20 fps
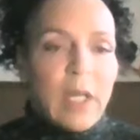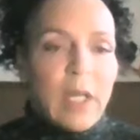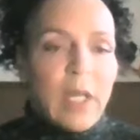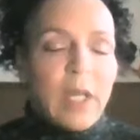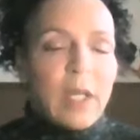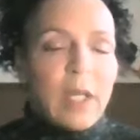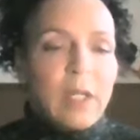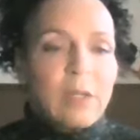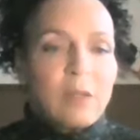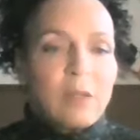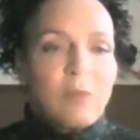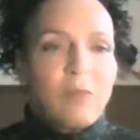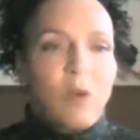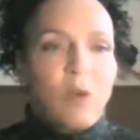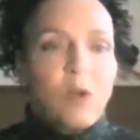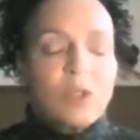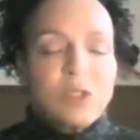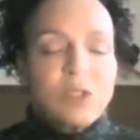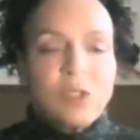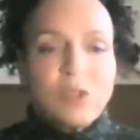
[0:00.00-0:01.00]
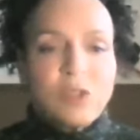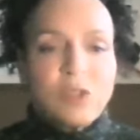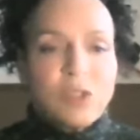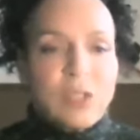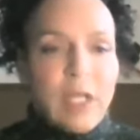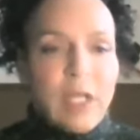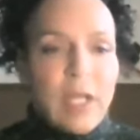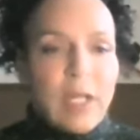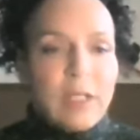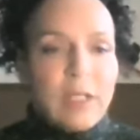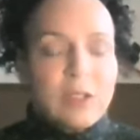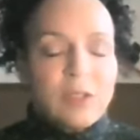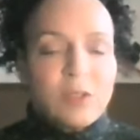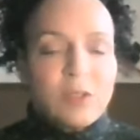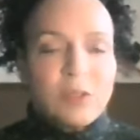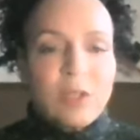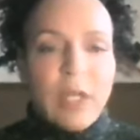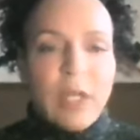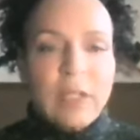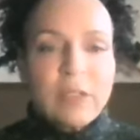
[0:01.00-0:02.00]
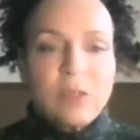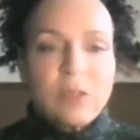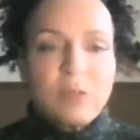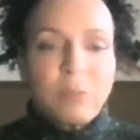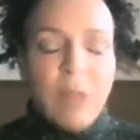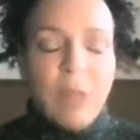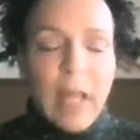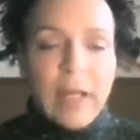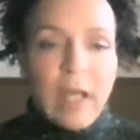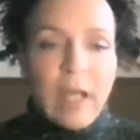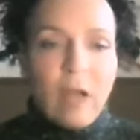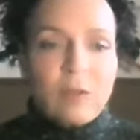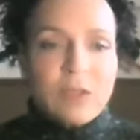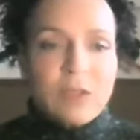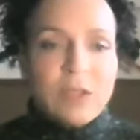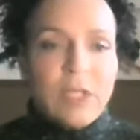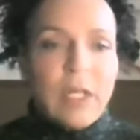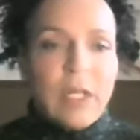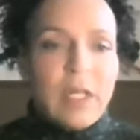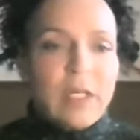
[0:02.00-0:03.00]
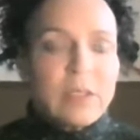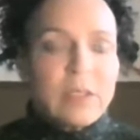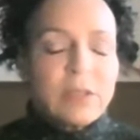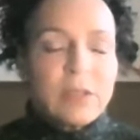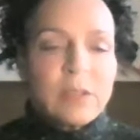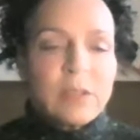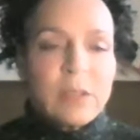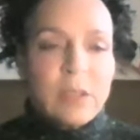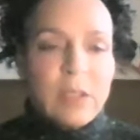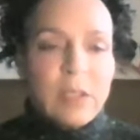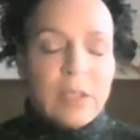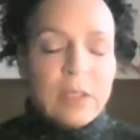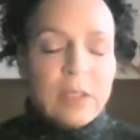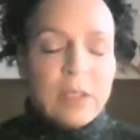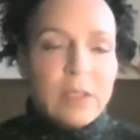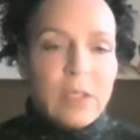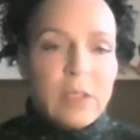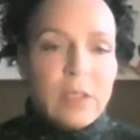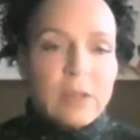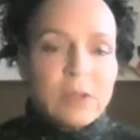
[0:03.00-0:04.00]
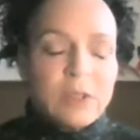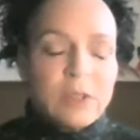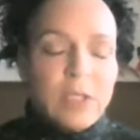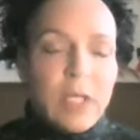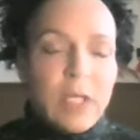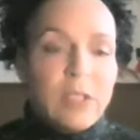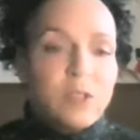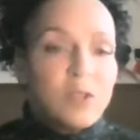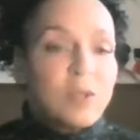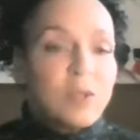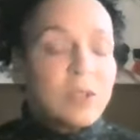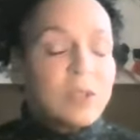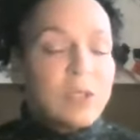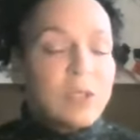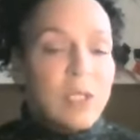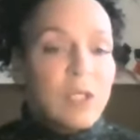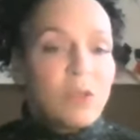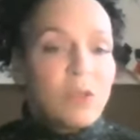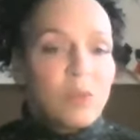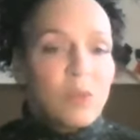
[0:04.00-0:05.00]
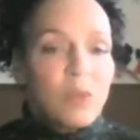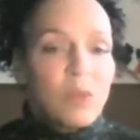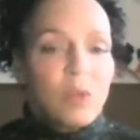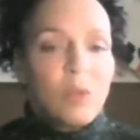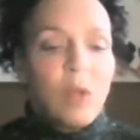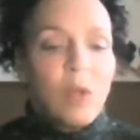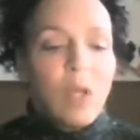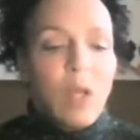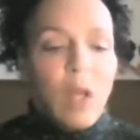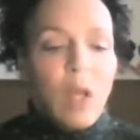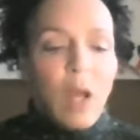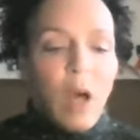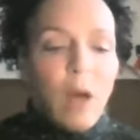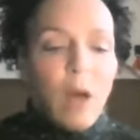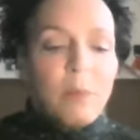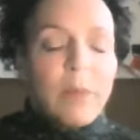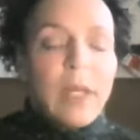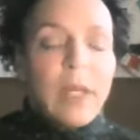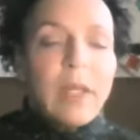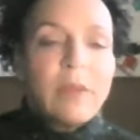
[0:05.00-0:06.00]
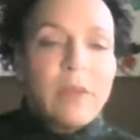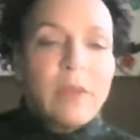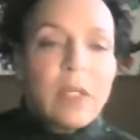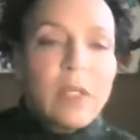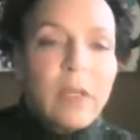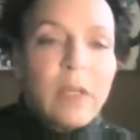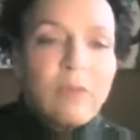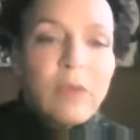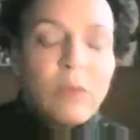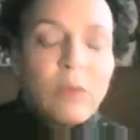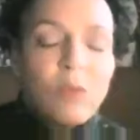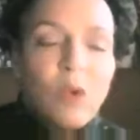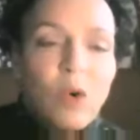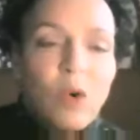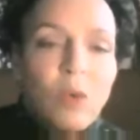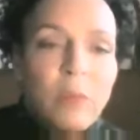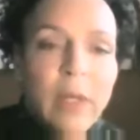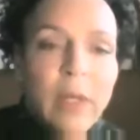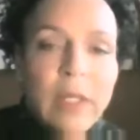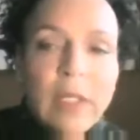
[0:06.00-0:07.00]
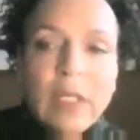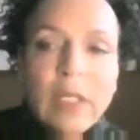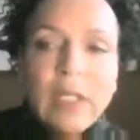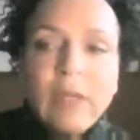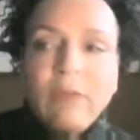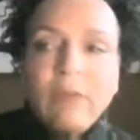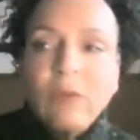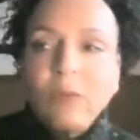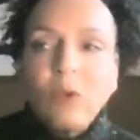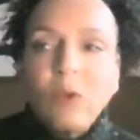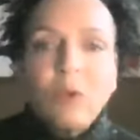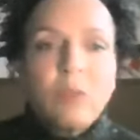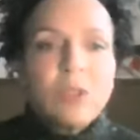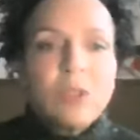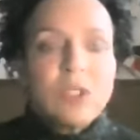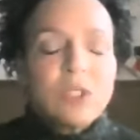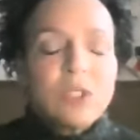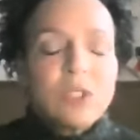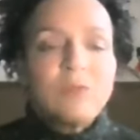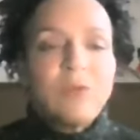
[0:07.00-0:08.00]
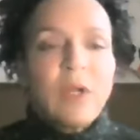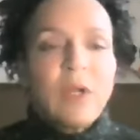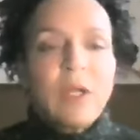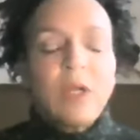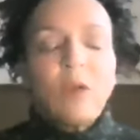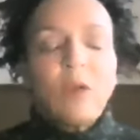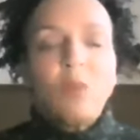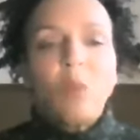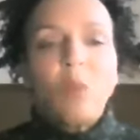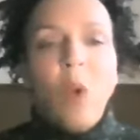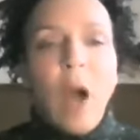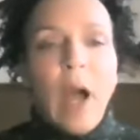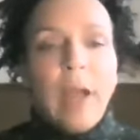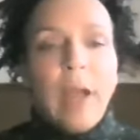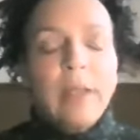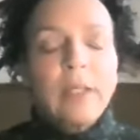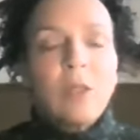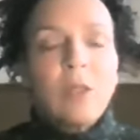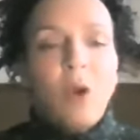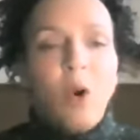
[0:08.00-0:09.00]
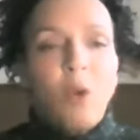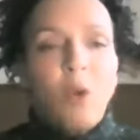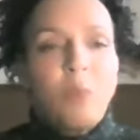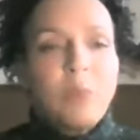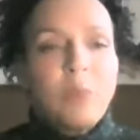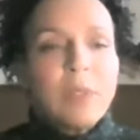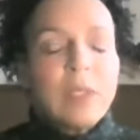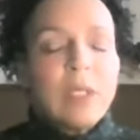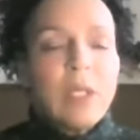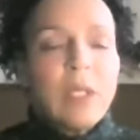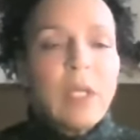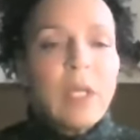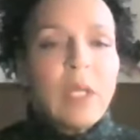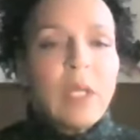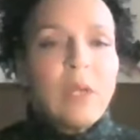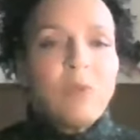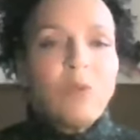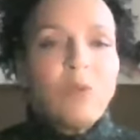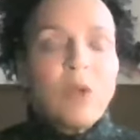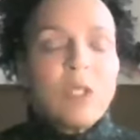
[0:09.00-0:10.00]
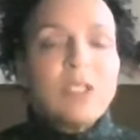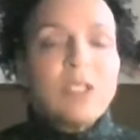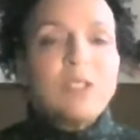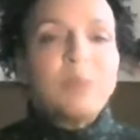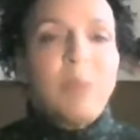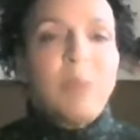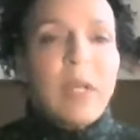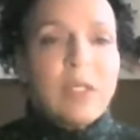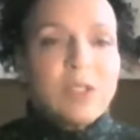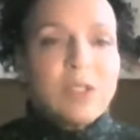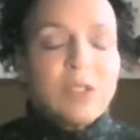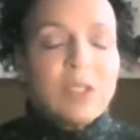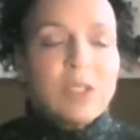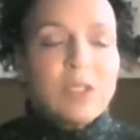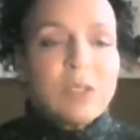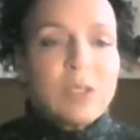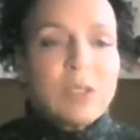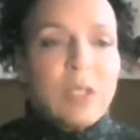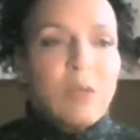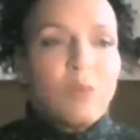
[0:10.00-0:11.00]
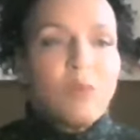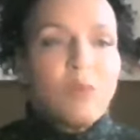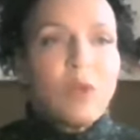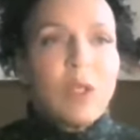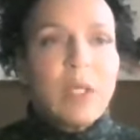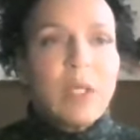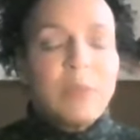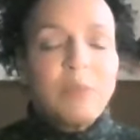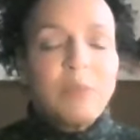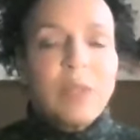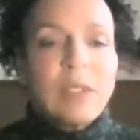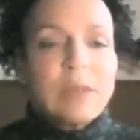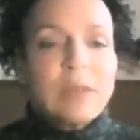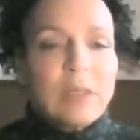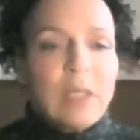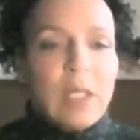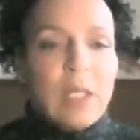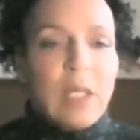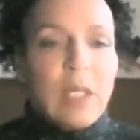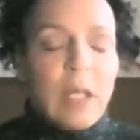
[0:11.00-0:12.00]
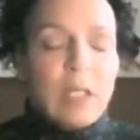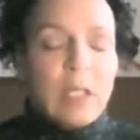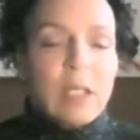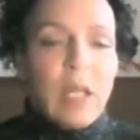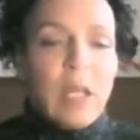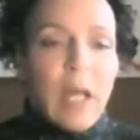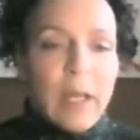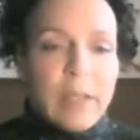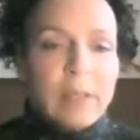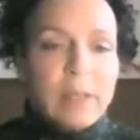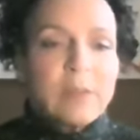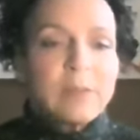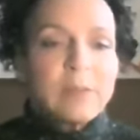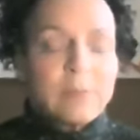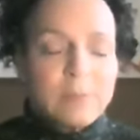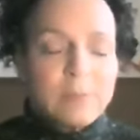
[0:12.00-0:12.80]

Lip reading: And of course, there's shades, there's like blackout shades and shades you can see through in the living room. And the living room is just very wide and open, really spacious, and really brings in a lot of light.